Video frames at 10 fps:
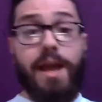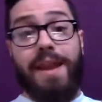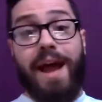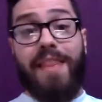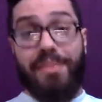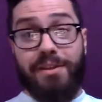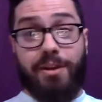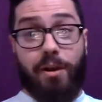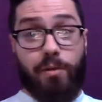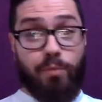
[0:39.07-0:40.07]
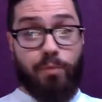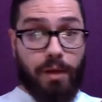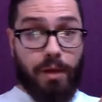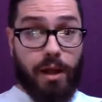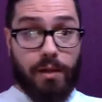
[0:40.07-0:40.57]
not this
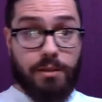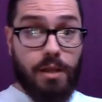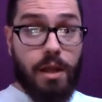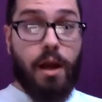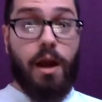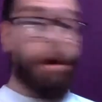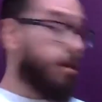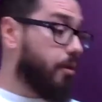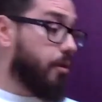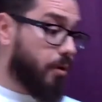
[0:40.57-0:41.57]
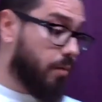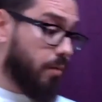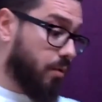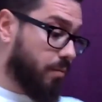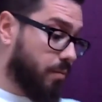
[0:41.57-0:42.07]
cardboard box, another
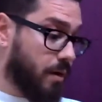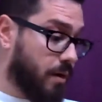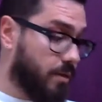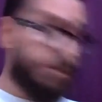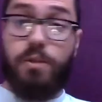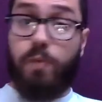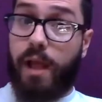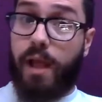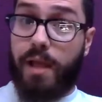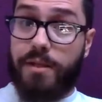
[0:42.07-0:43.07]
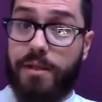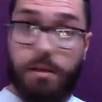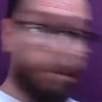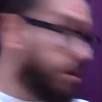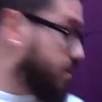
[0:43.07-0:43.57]
cardboard box. This one has
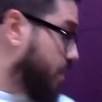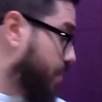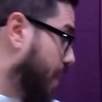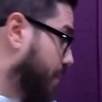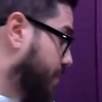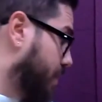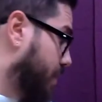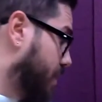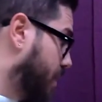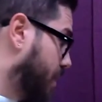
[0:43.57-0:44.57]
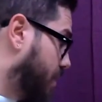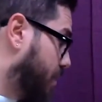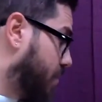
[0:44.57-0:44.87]
the mystery pops in it. Yeah, and they're